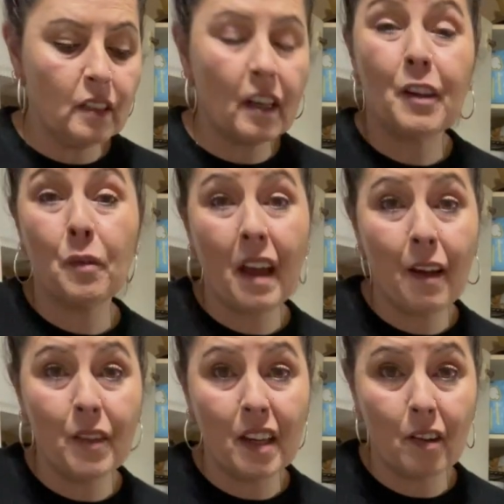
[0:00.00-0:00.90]
I don't have
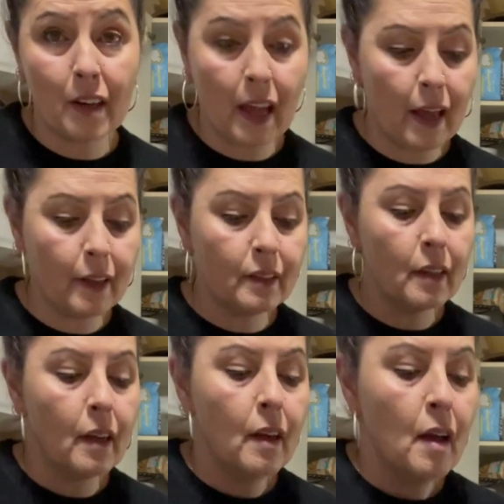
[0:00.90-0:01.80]
any on hand,
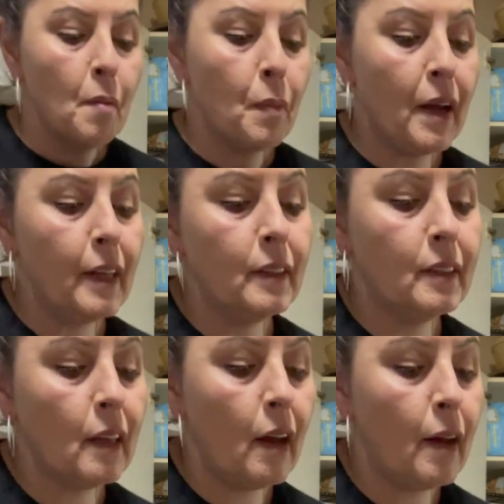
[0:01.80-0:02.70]
but
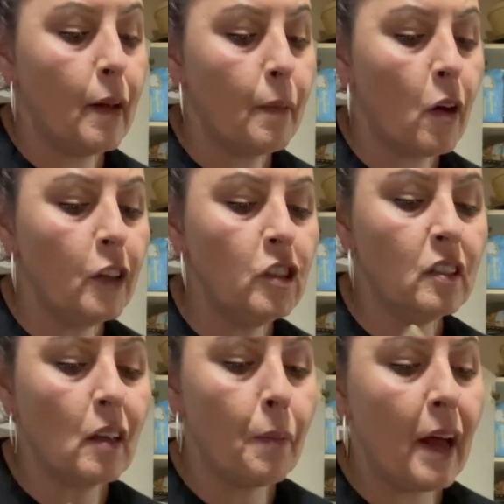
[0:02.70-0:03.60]
cottage cheese is
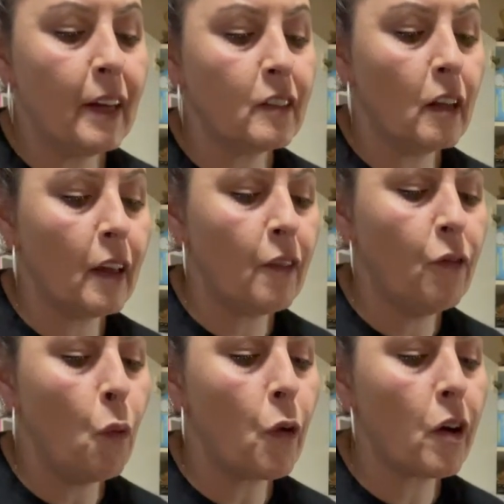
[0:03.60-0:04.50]
not bad. It's got like
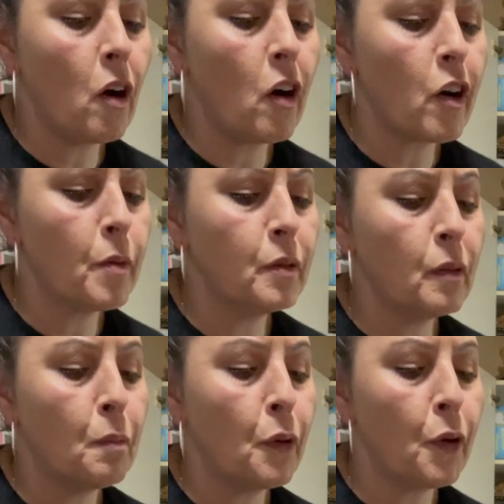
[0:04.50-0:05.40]
4 carbs
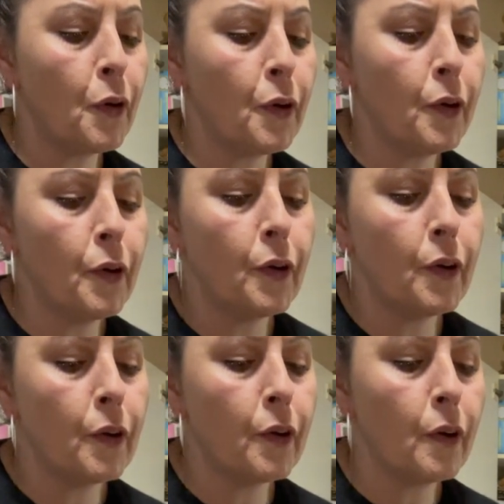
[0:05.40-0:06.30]

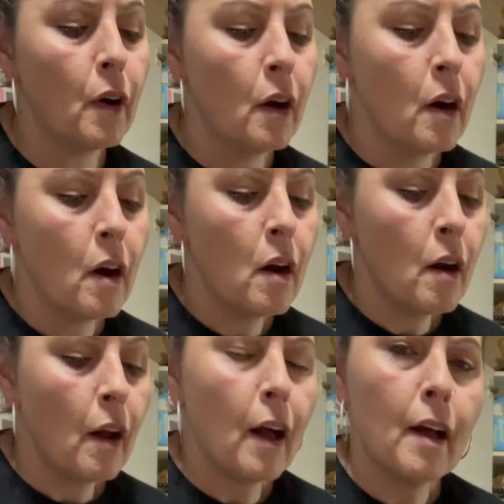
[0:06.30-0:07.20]
per
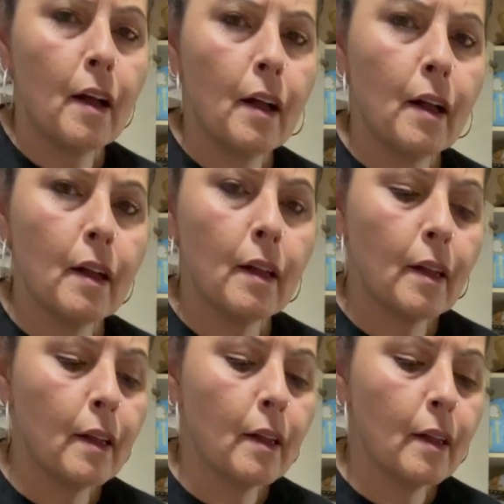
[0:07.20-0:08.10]

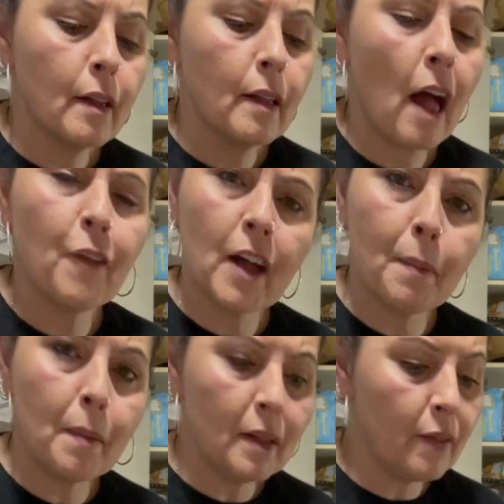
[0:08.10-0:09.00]
half a cup, I
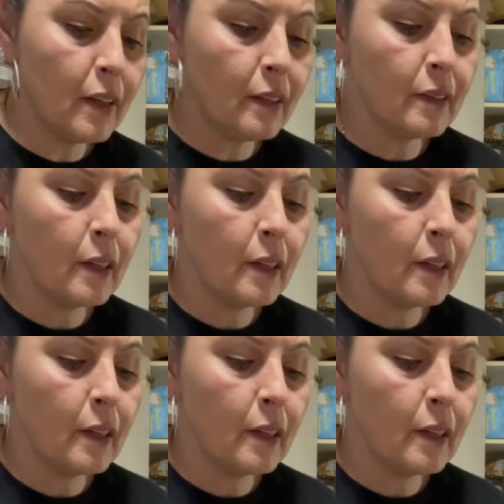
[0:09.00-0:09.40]
believe it is.